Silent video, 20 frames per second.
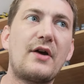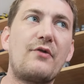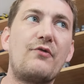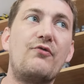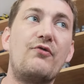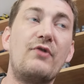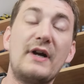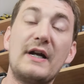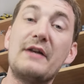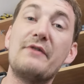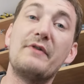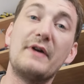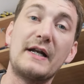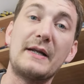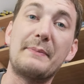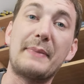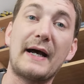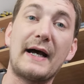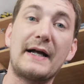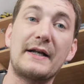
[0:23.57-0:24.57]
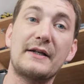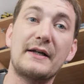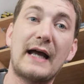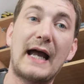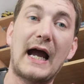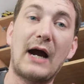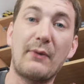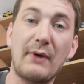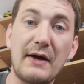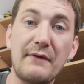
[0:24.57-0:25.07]
really, really bad.
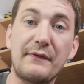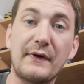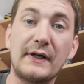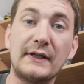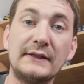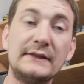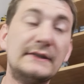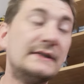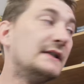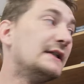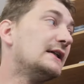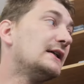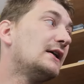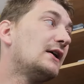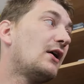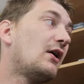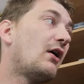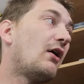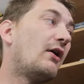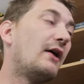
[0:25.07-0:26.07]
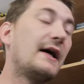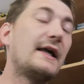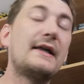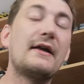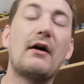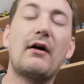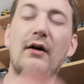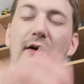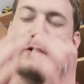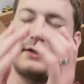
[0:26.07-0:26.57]
However, I,